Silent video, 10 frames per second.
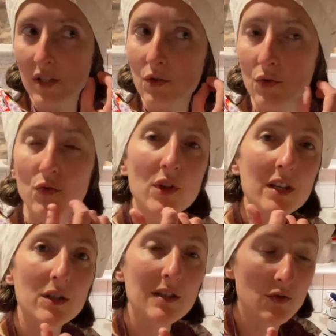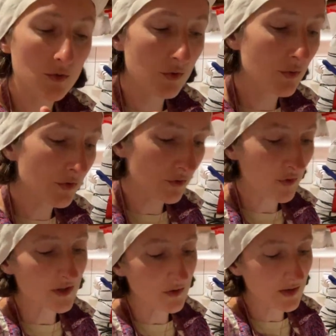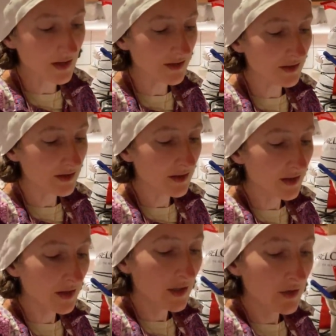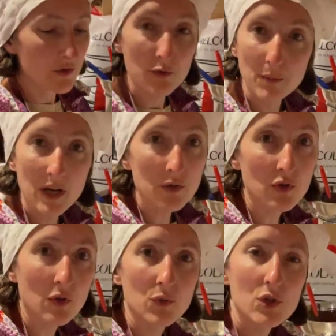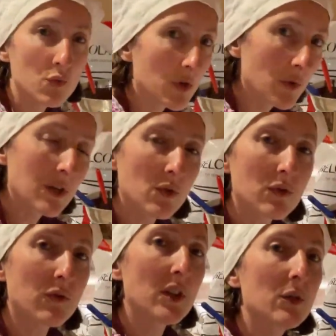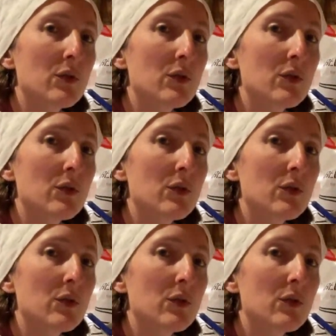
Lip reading: a little grain in the tooth rather than the powder, which we will not feel